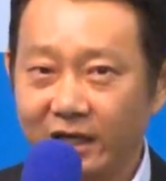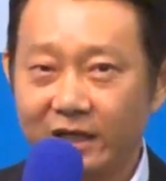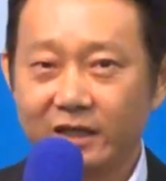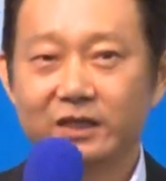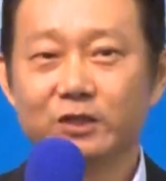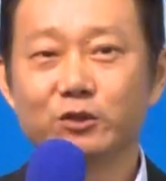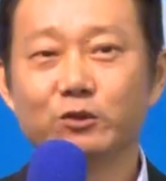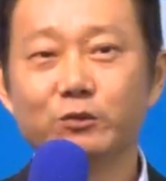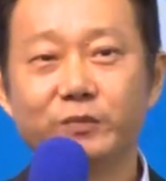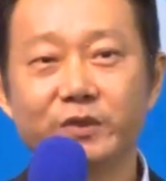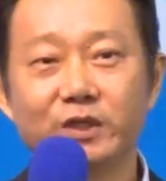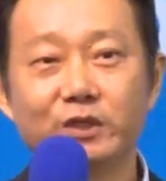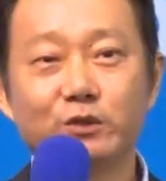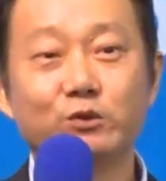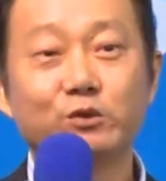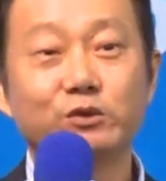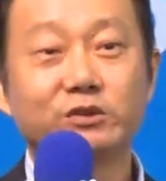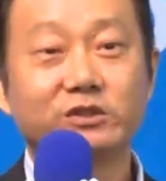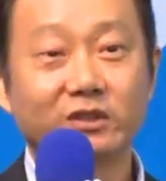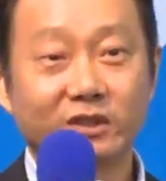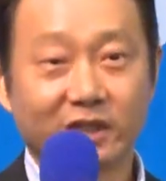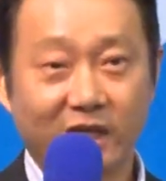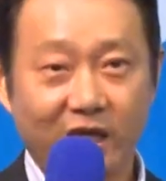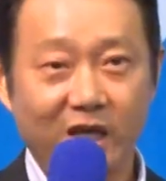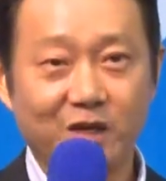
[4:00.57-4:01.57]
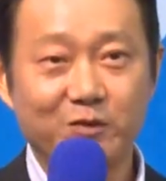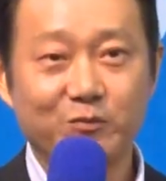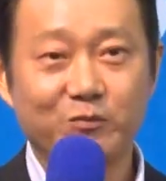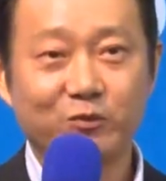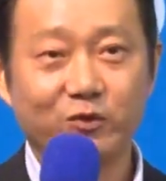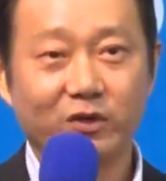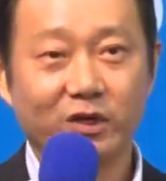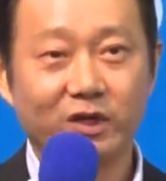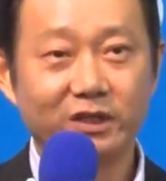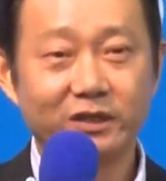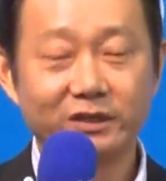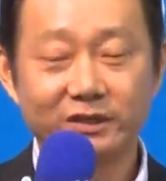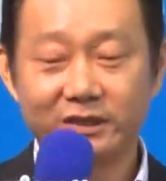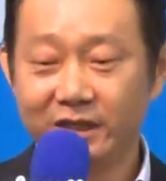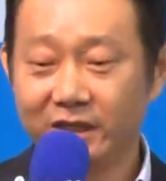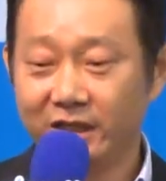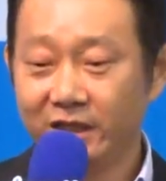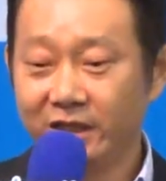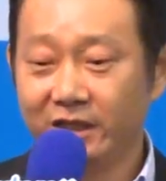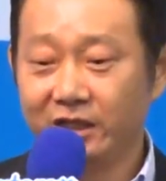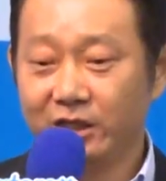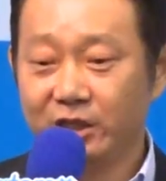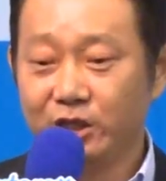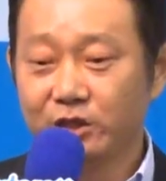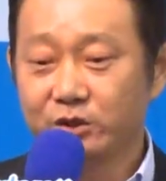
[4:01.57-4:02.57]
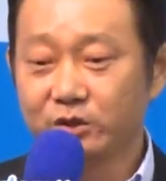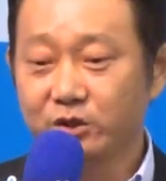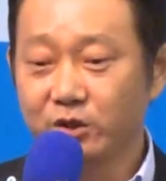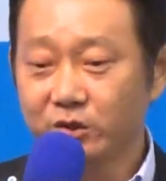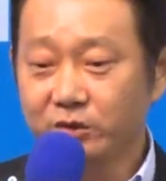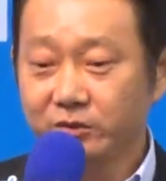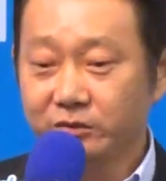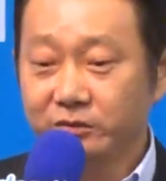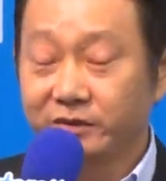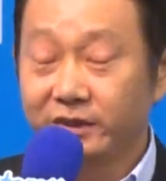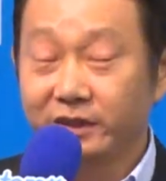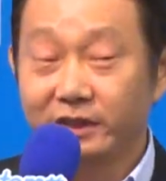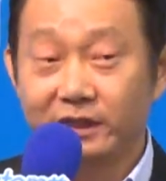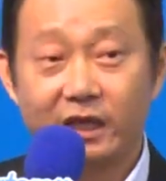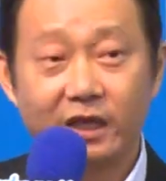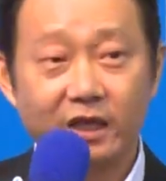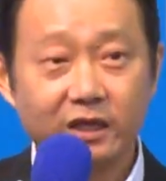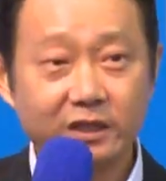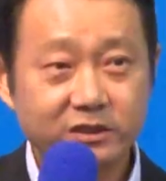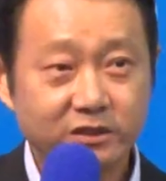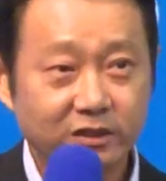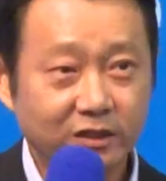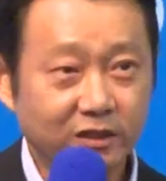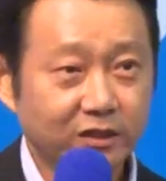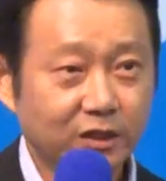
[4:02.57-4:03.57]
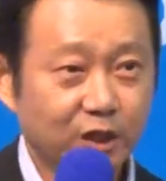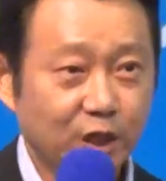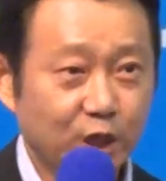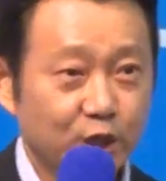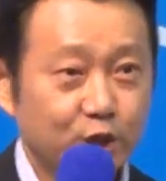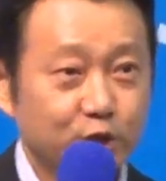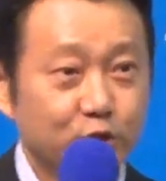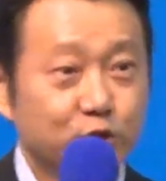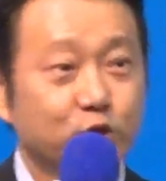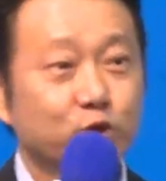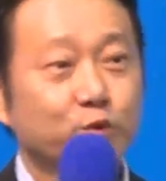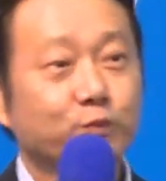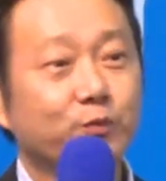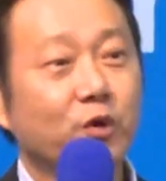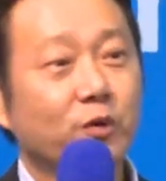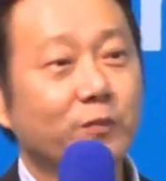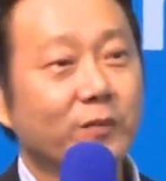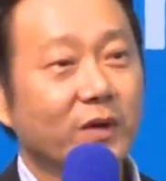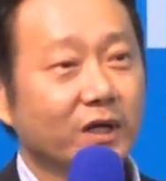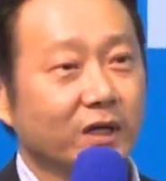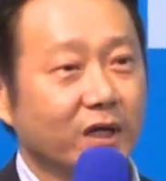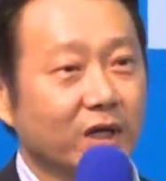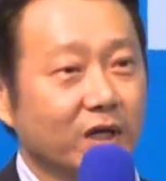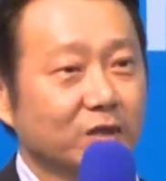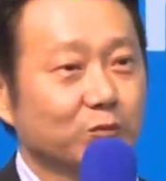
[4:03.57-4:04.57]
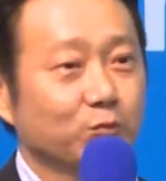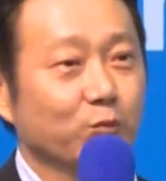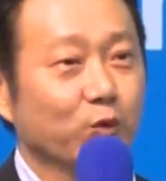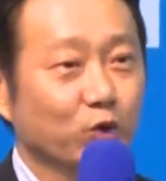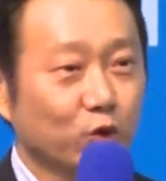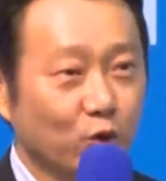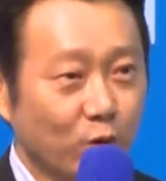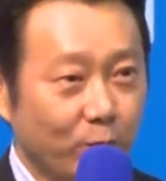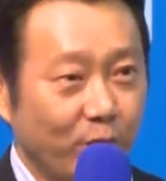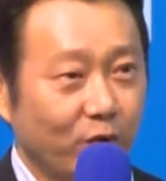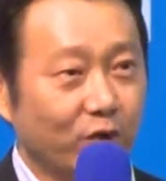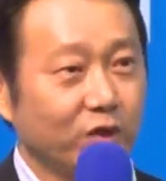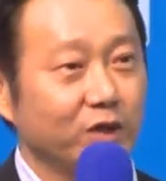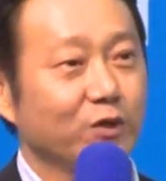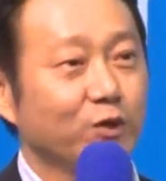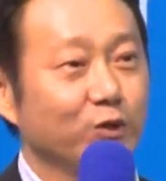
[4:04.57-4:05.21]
he will lose the game, right? So there's a supermarket monopoly